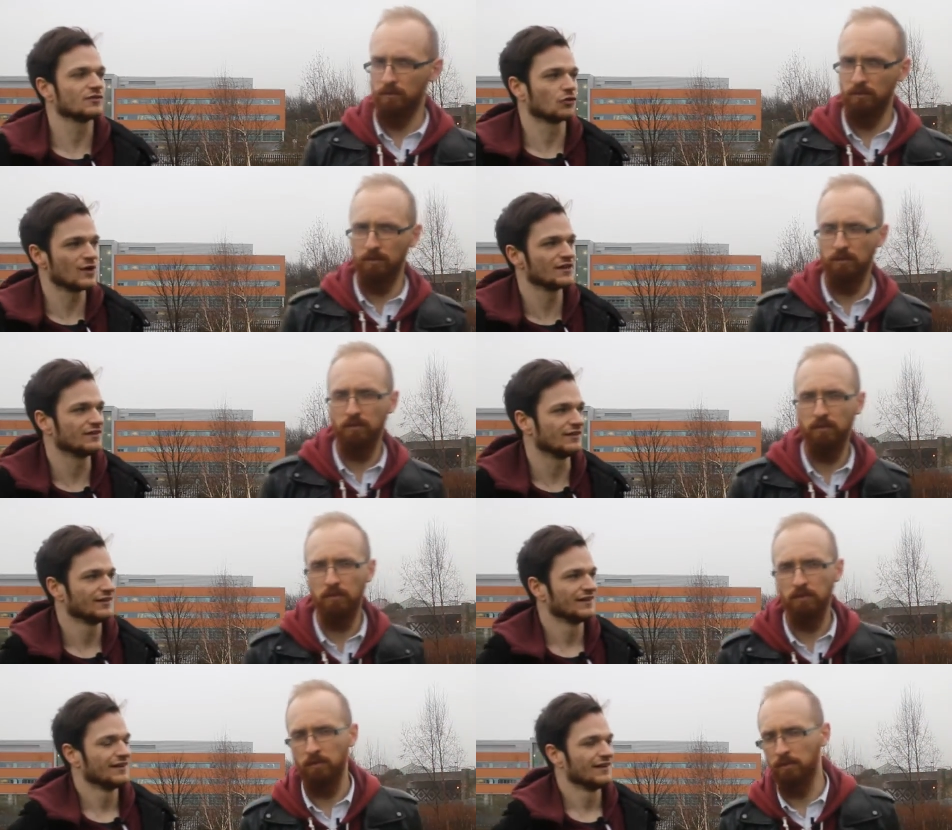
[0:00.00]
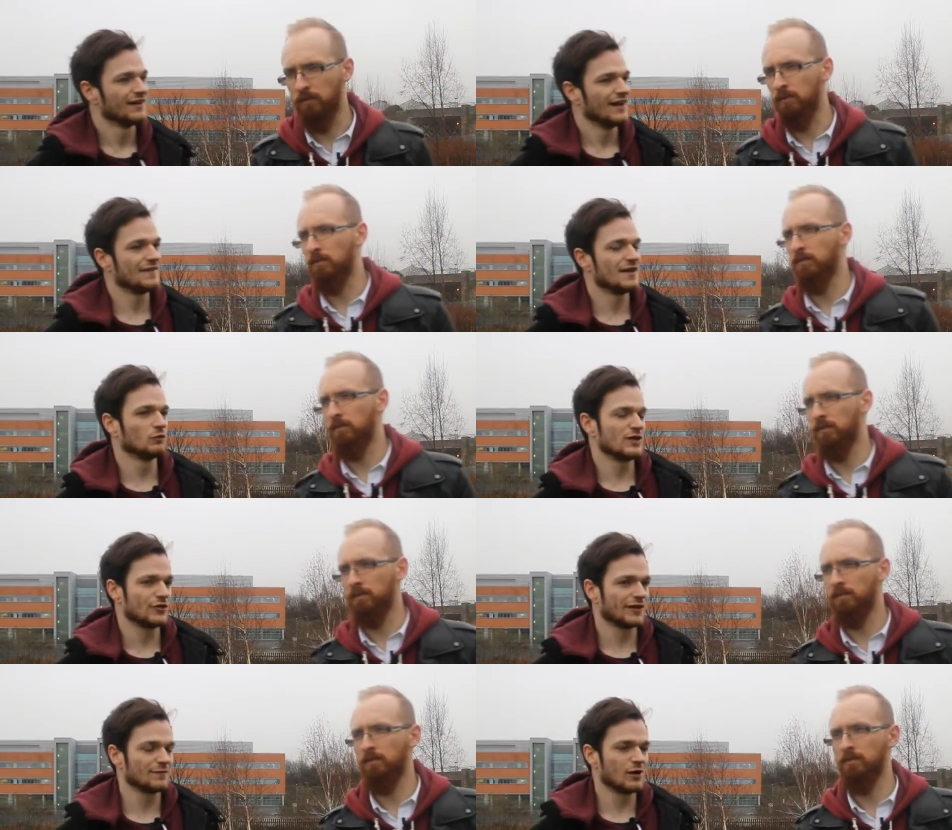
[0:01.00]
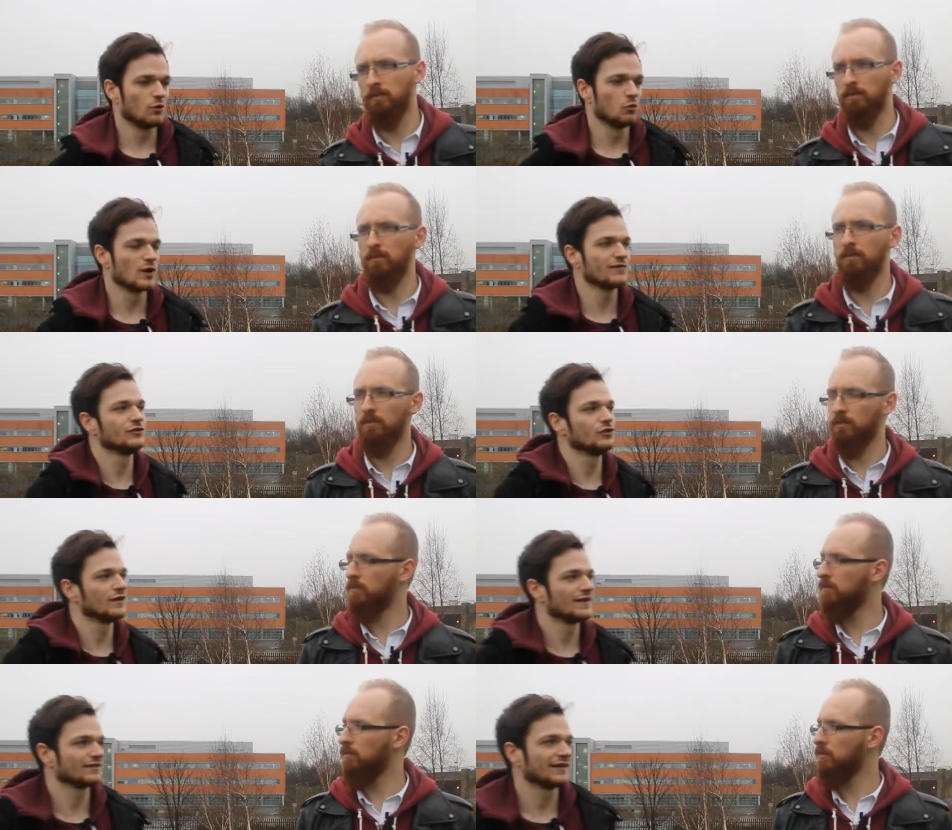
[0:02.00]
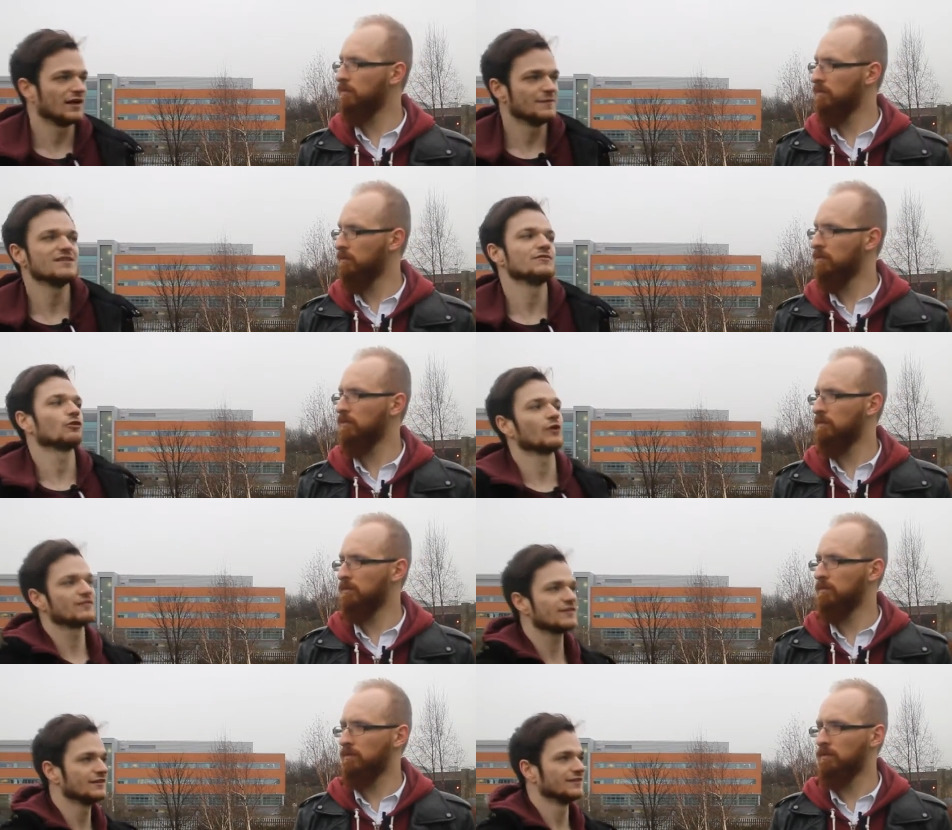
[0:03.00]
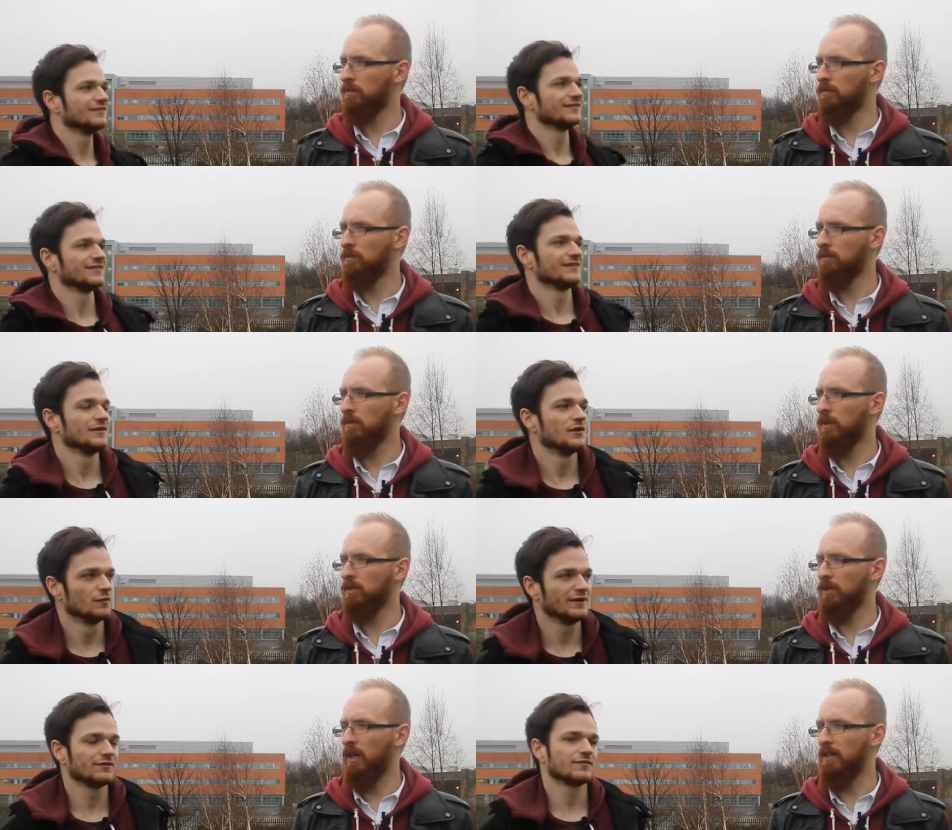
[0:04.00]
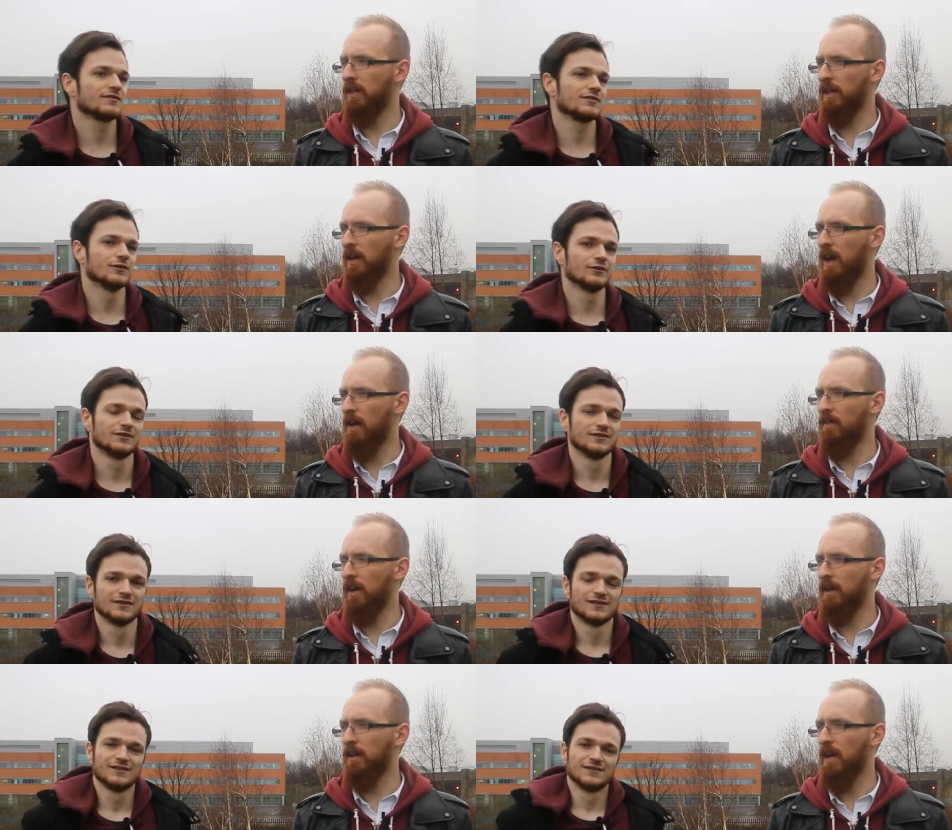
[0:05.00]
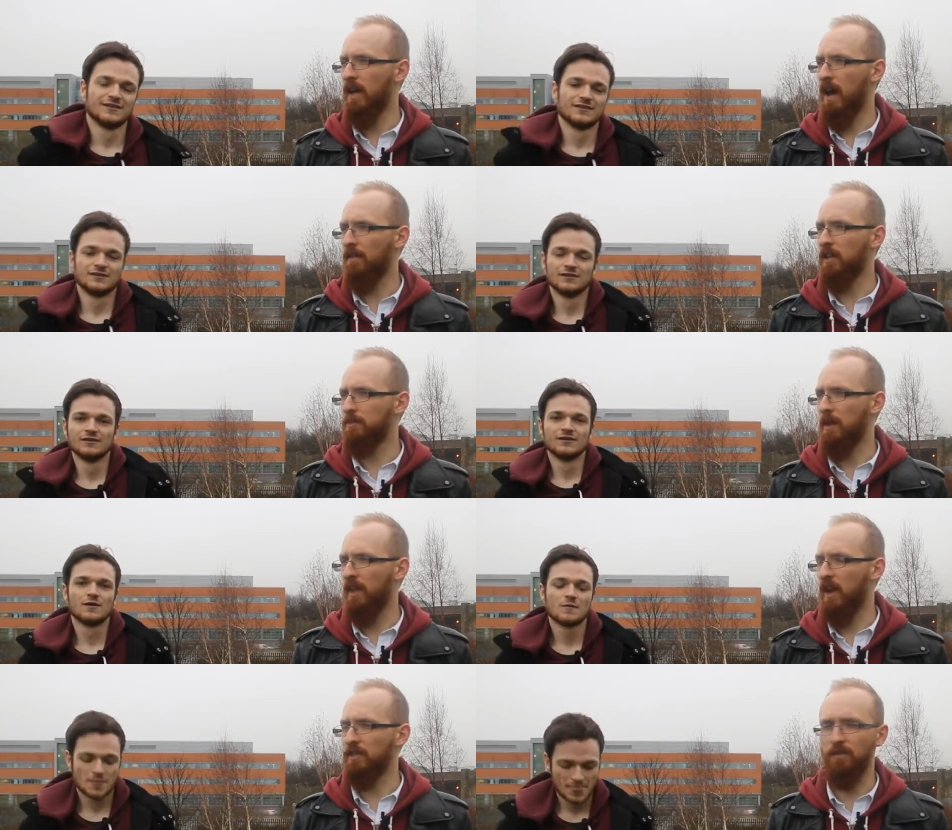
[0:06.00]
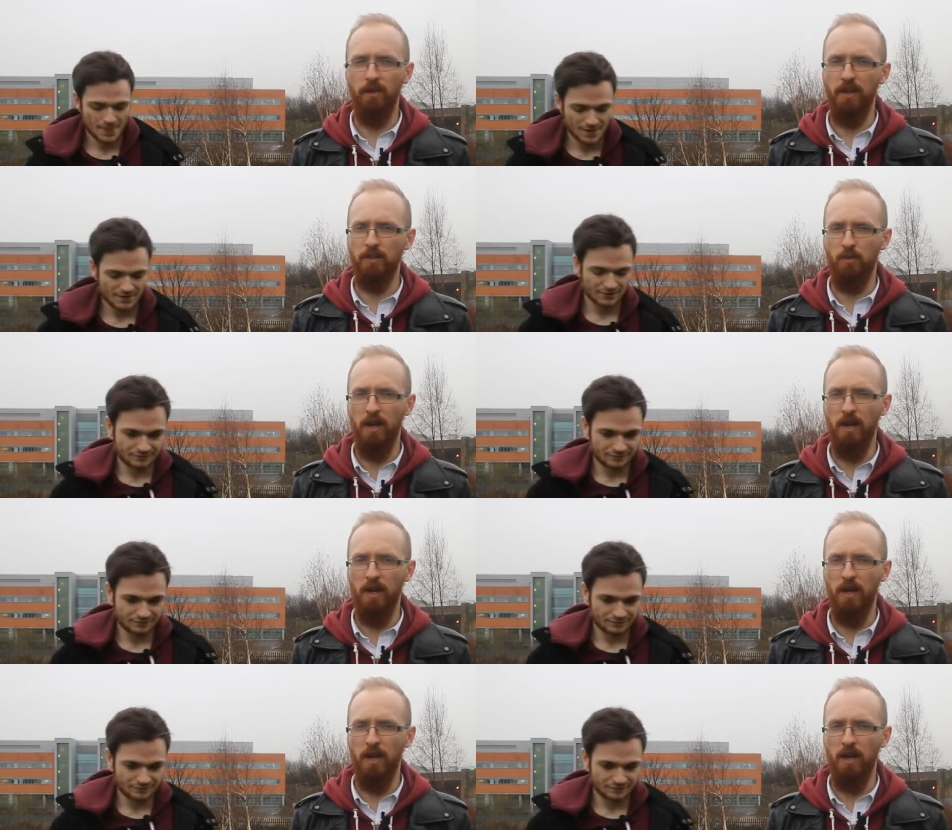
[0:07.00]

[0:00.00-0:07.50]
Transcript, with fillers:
Speaker 1: it's crazy. Mm. And then when you think about what have I done in that time, it's even crazier. Mm. You know what I mean? It's so like, have
Speaker 2: I have I spent the last four years